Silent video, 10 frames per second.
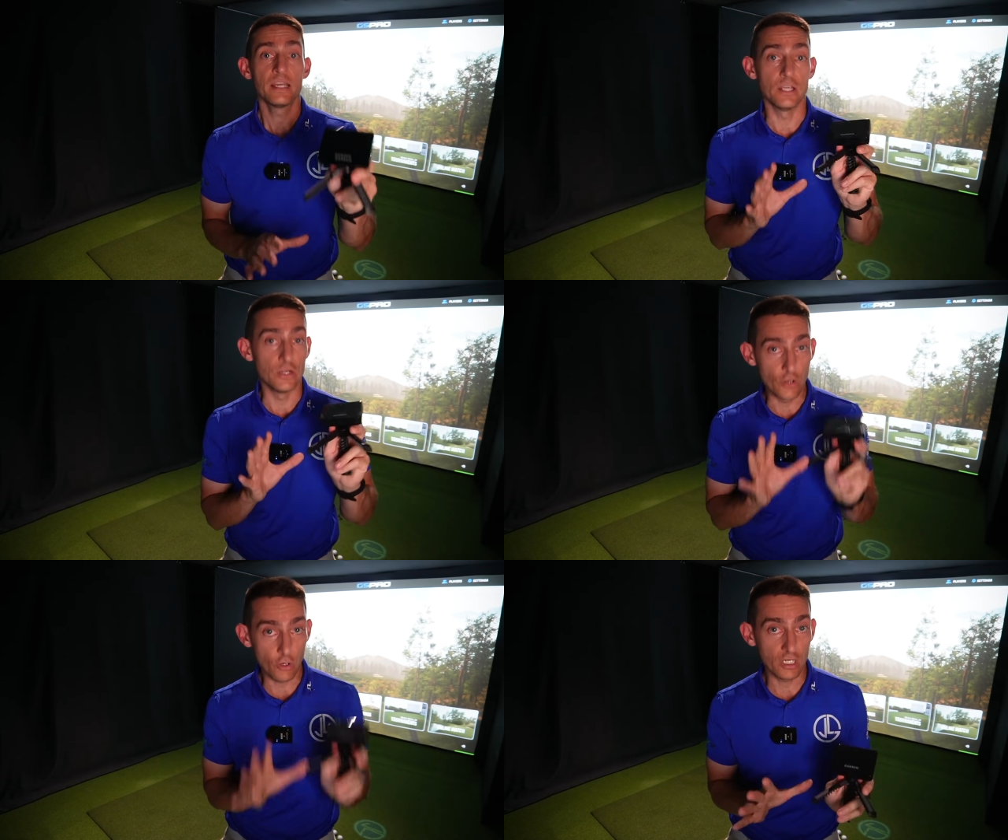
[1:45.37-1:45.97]

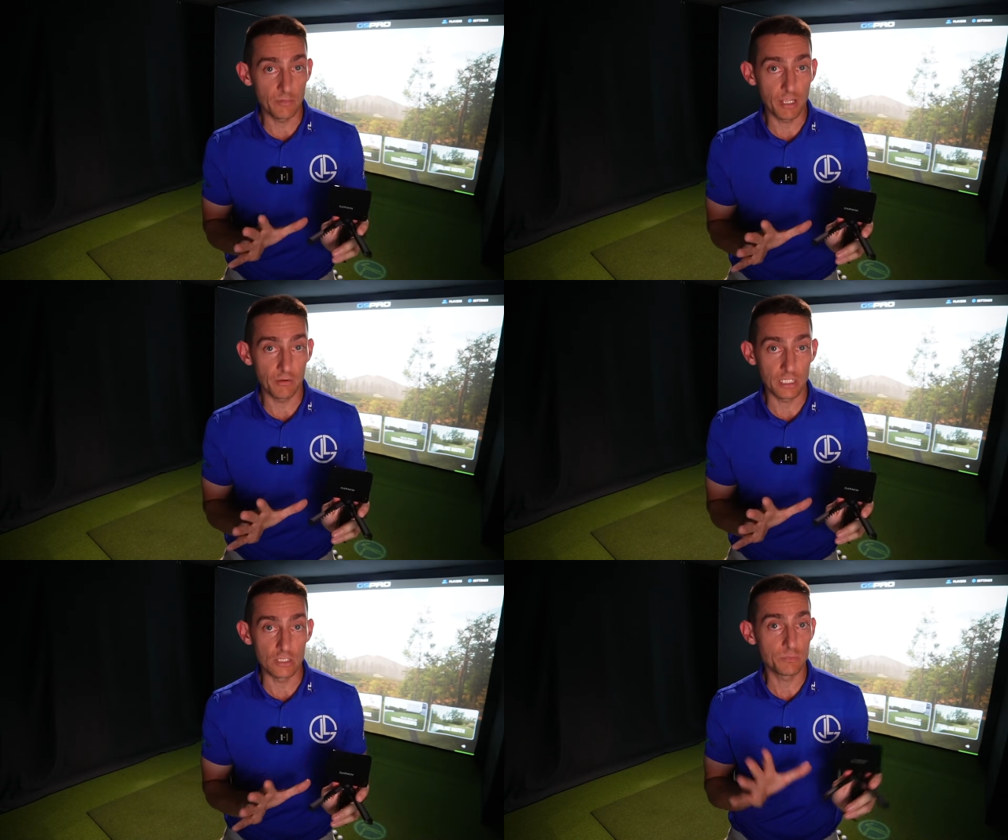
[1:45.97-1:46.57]
You're not going to be
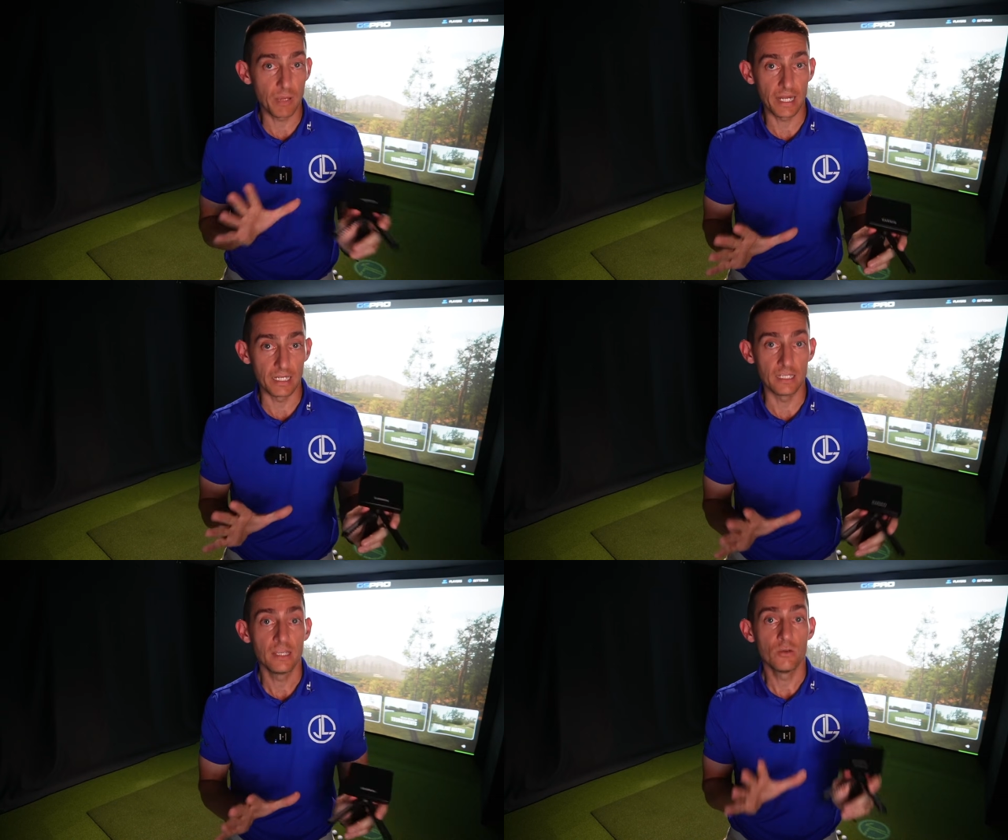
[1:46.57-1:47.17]
able to use
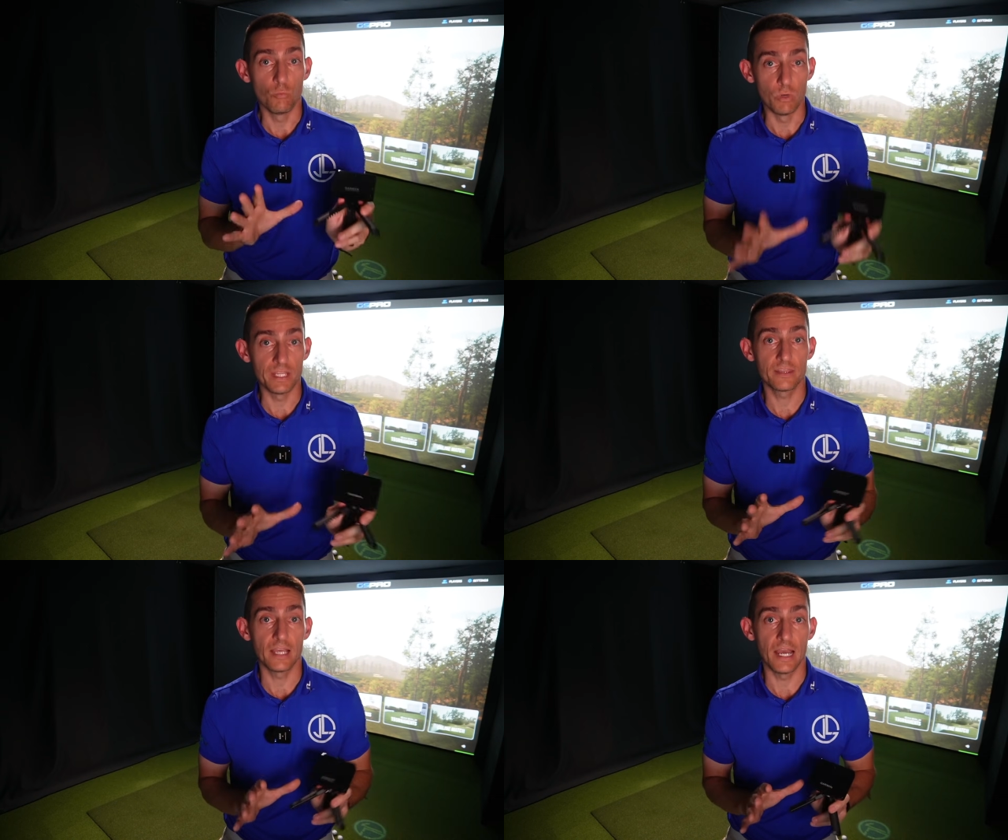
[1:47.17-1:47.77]
putting
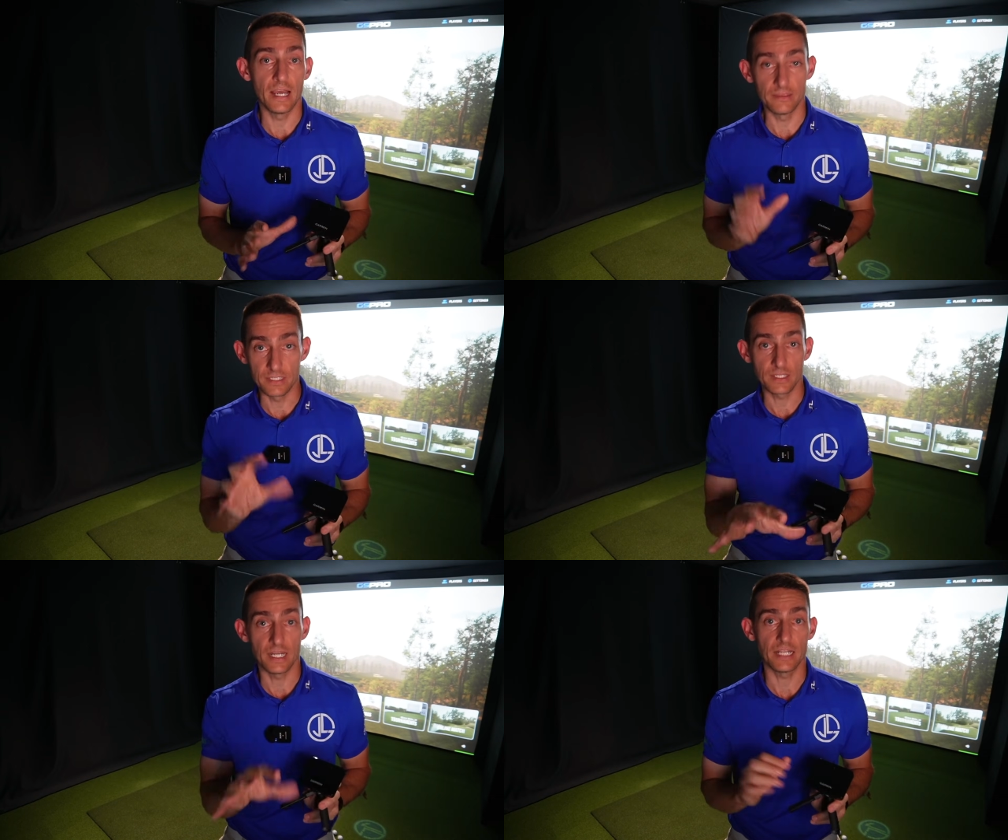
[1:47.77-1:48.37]
with
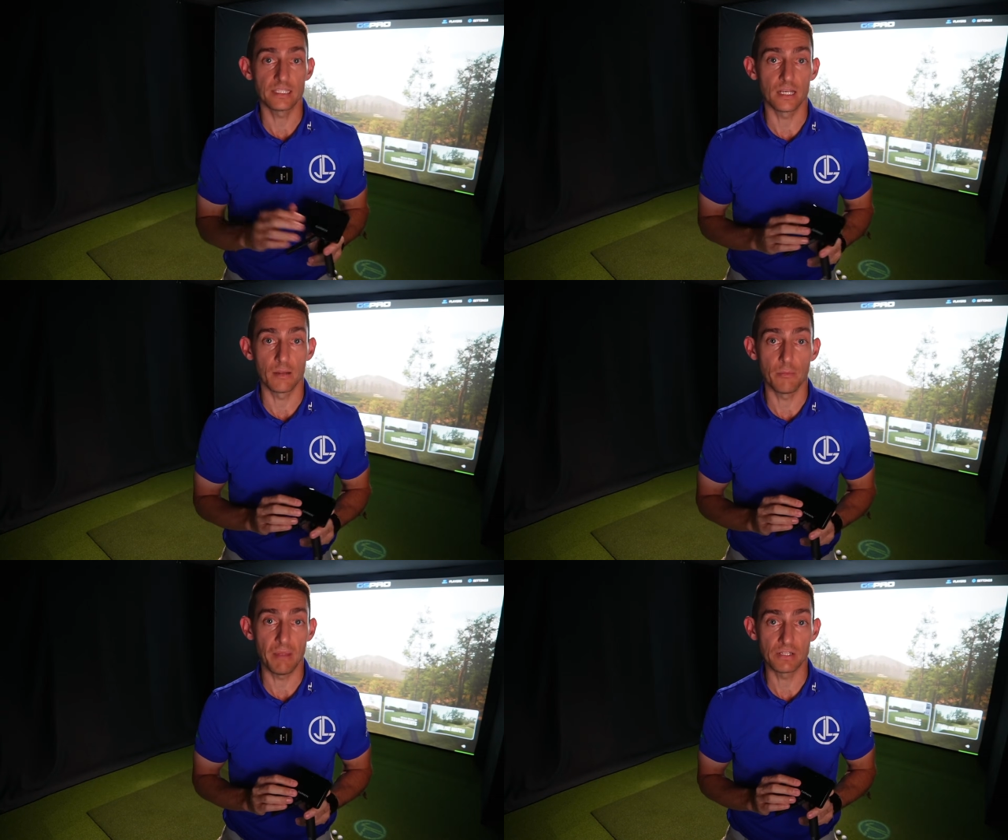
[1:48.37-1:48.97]
this connector
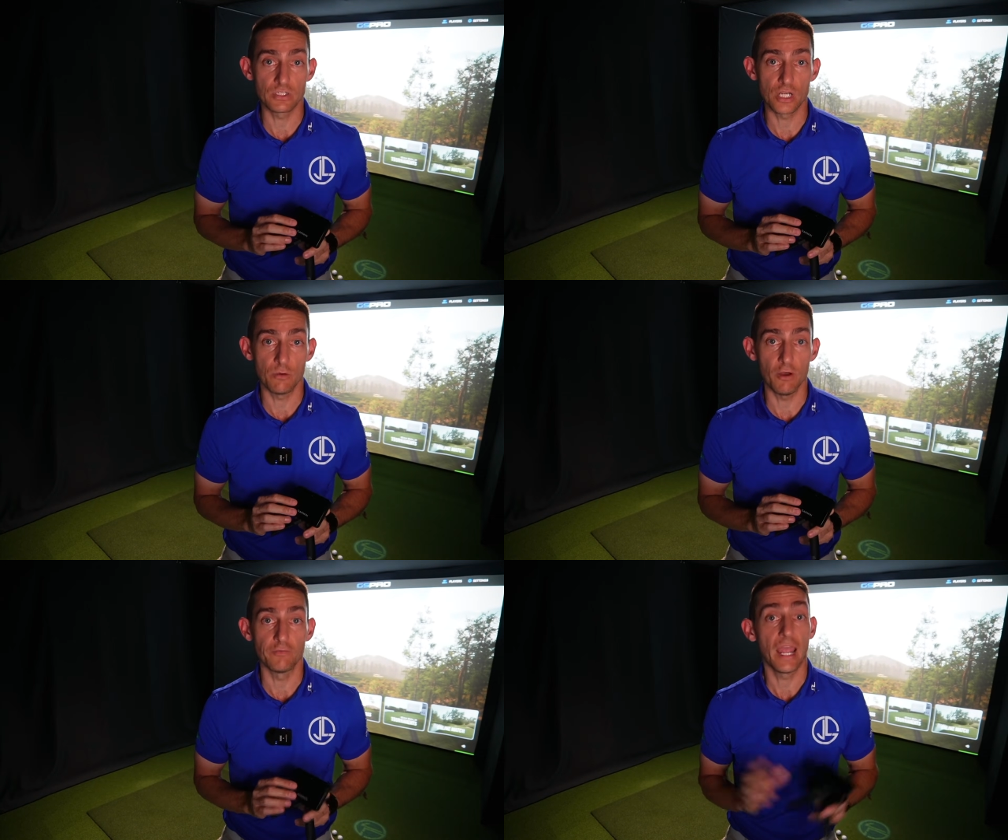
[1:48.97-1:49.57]
that I'm about to
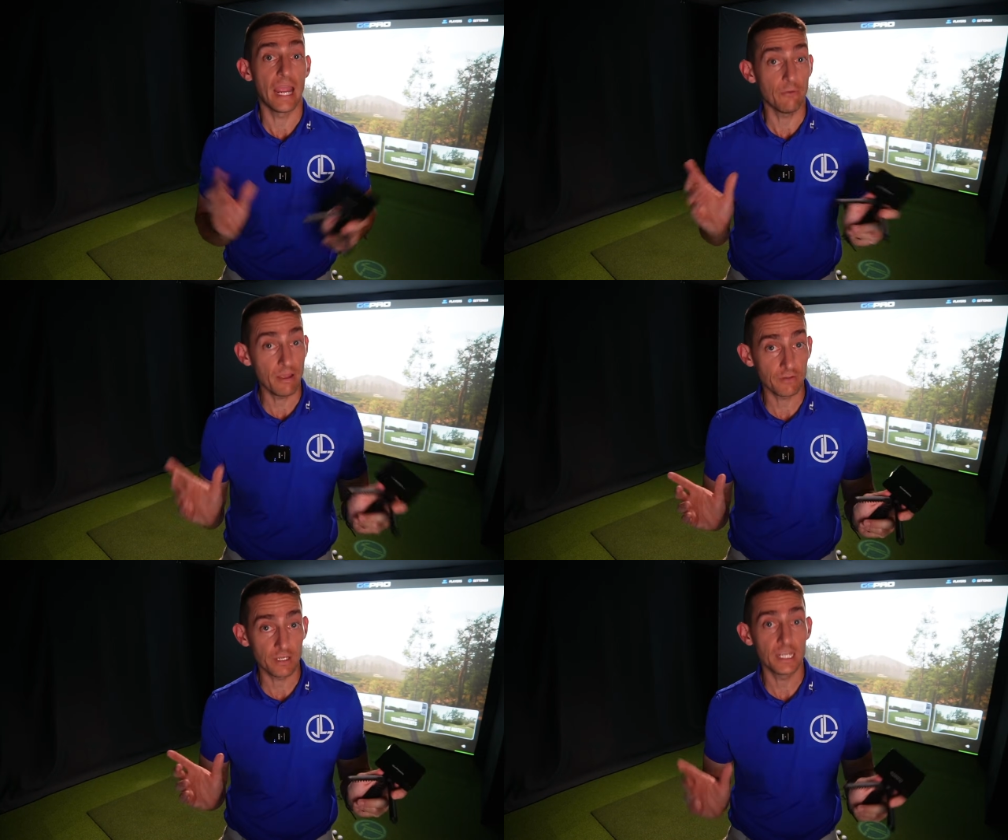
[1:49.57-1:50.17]
show off.
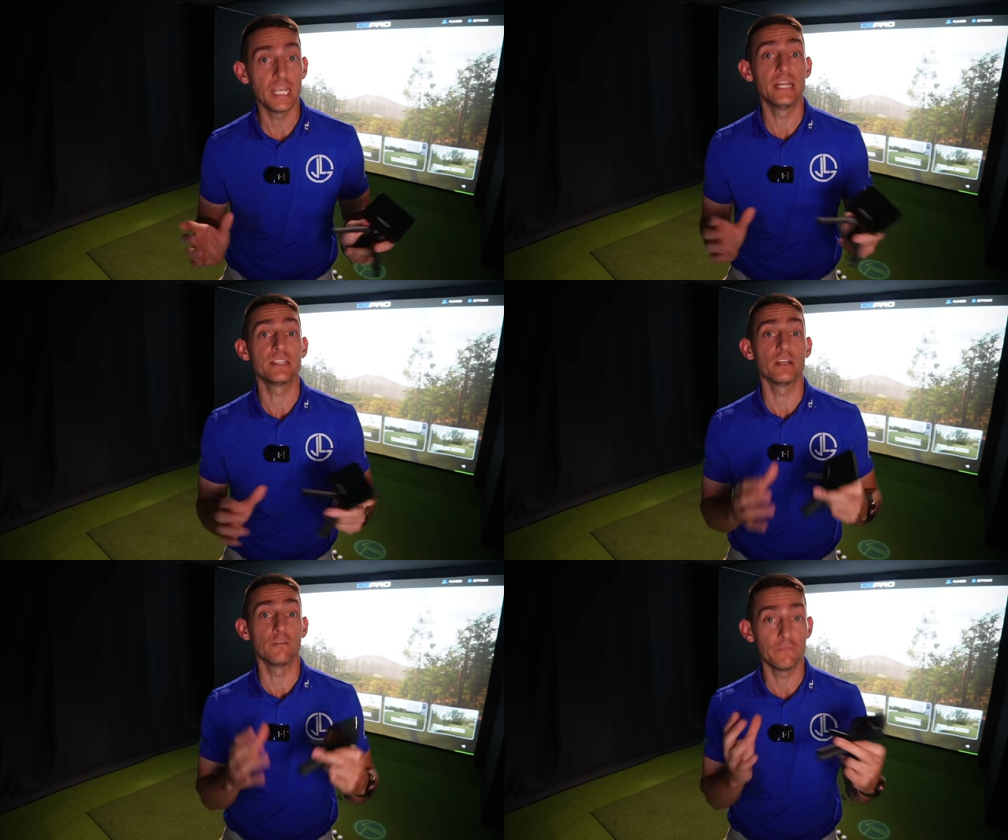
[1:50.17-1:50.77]
However, it
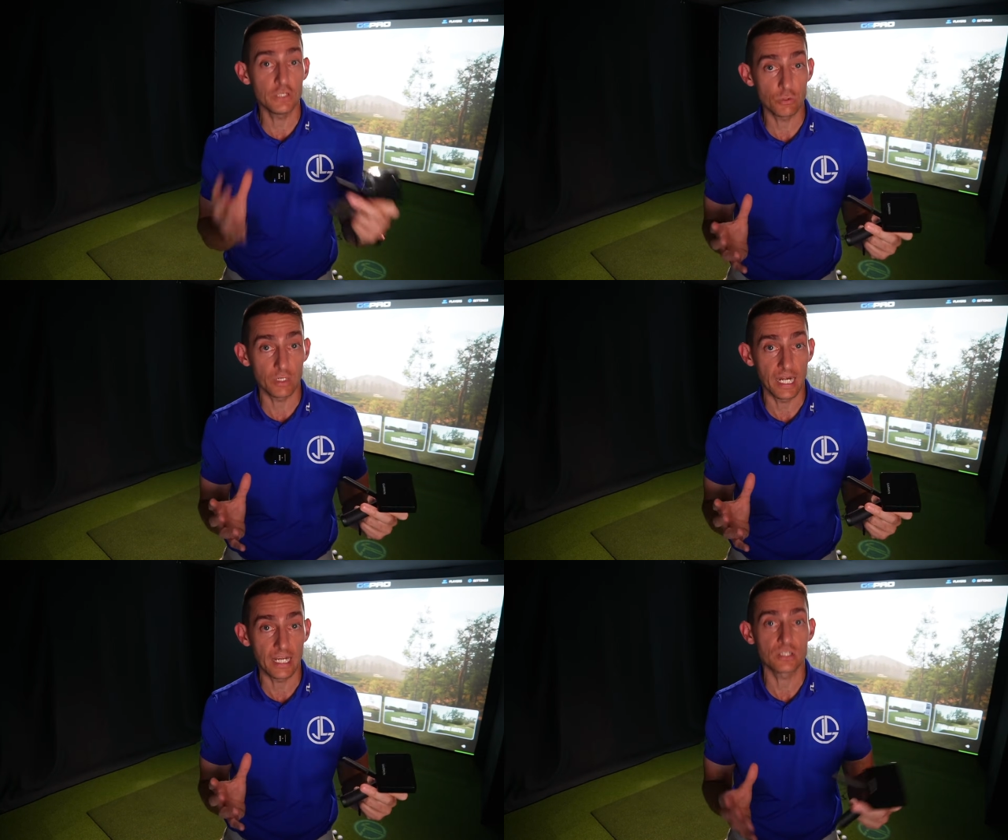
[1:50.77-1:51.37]
is an
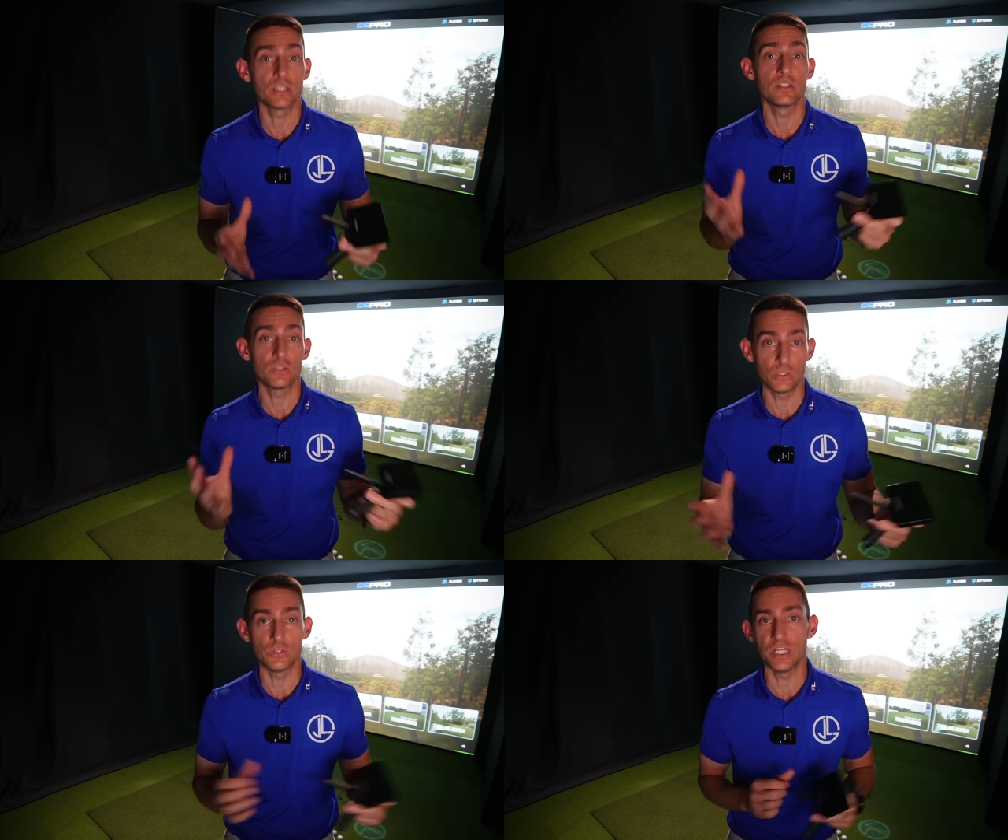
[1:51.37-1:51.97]
official
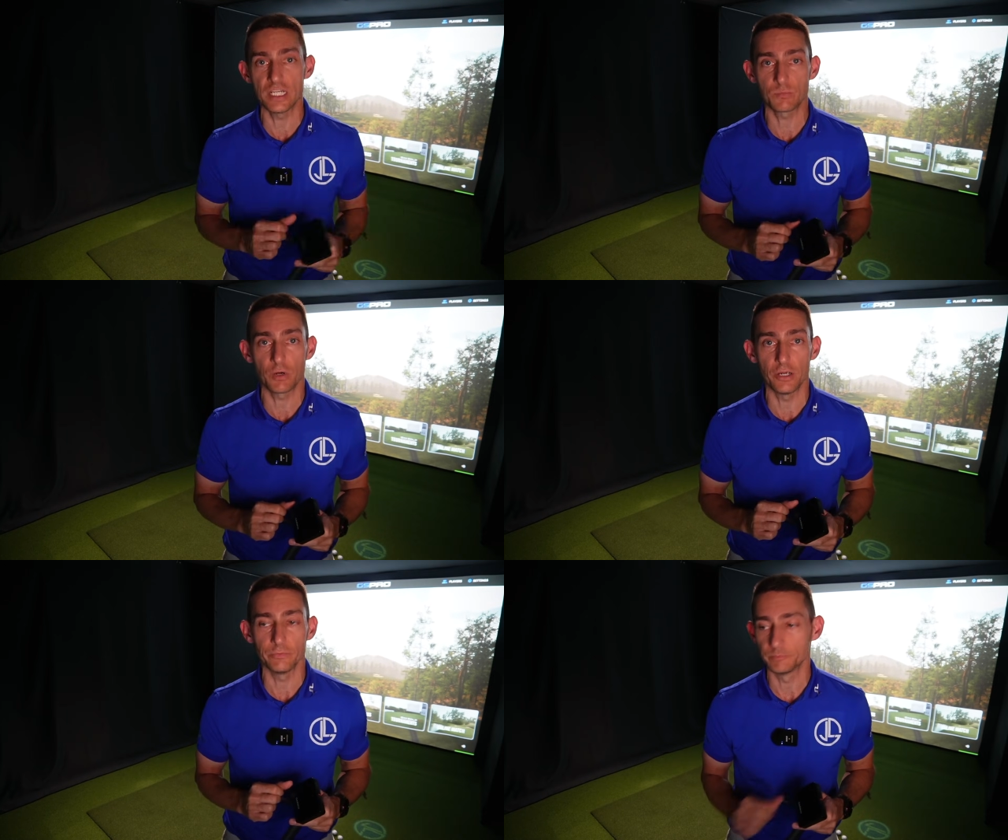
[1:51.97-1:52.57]
connection to GS
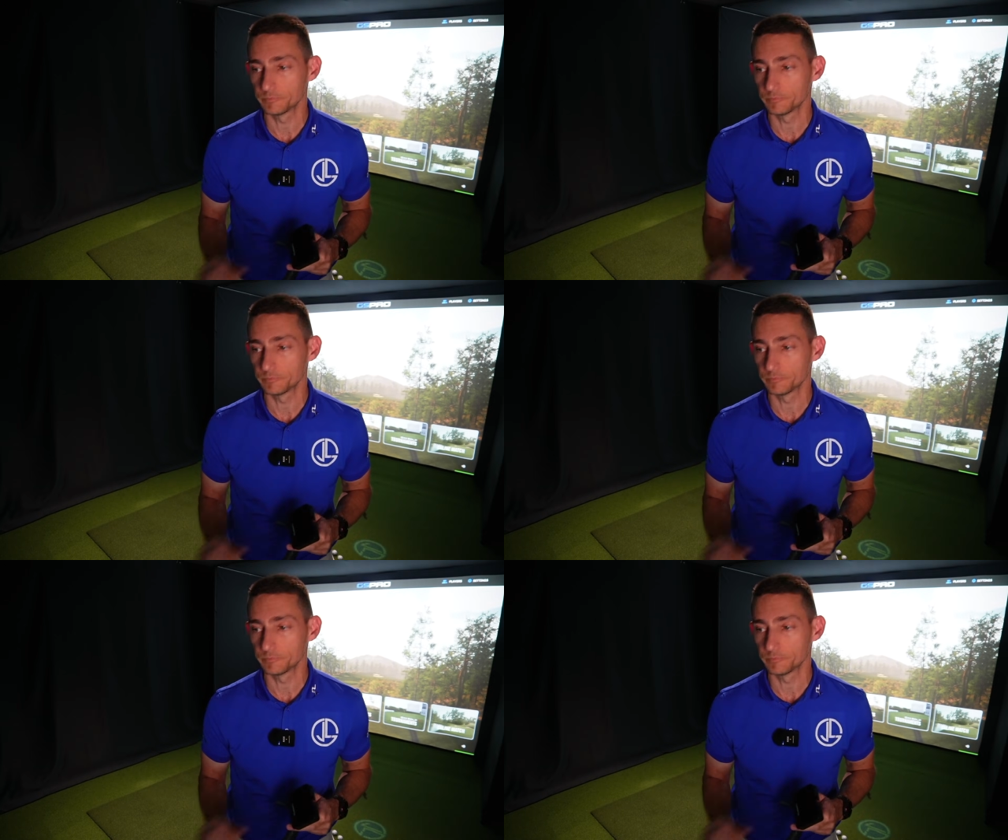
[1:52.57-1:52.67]
Pro.